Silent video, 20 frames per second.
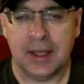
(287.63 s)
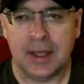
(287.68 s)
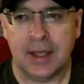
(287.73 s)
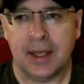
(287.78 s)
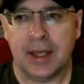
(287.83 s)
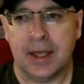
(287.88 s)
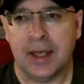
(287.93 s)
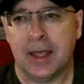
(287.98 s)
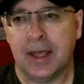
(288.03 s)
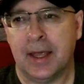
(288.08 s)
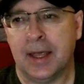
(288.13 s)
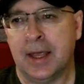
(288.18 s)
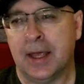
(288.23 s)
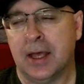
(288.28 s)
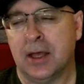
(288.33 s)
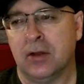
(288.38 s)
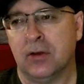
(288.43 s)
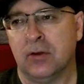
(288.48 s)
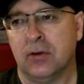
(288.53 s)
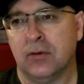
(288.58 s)

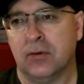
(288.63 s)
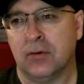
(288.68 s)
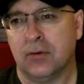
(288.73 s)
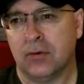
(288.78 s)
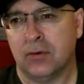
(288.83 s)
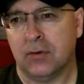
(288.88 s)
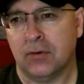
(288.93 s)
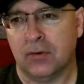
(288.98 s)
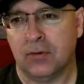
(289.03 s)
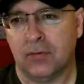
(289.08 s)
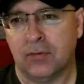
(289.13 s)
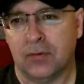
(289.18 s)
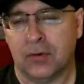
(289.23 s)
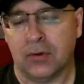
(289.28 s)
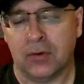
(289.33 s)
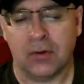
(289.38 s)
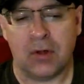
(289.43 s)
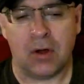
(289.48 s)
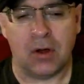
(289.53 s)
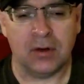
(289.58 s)
And for a long
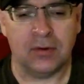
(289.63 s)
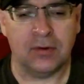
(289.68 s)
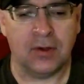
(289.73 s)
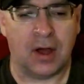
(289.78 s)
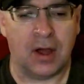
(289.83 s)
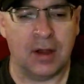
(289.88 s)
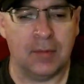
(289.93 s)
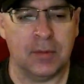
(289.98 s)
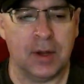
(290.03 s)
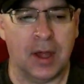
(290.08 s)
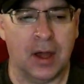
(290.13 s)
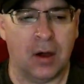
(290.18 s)
time now,